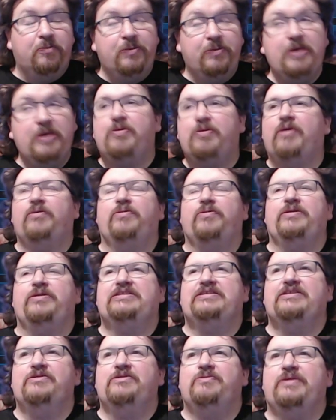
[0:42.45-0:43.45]
me
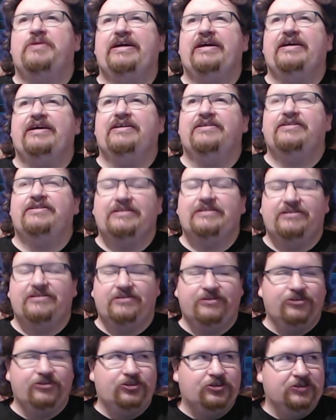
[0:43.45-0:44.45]
probably still playing
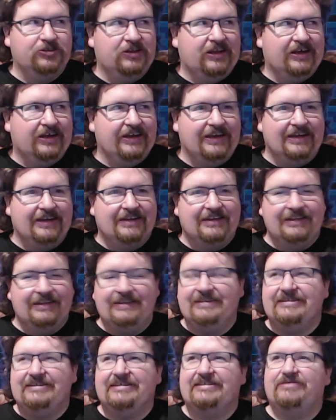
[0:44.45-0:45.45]
until July at
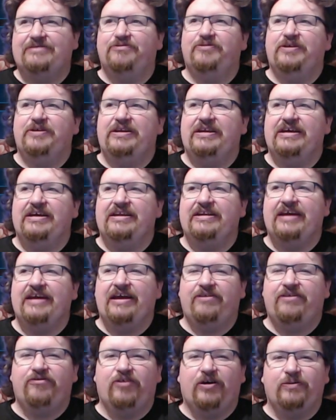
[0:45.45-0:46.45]
least when
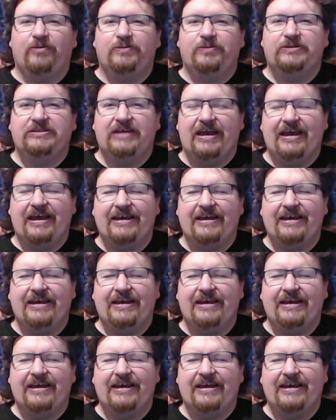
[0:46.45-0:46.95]
that drops,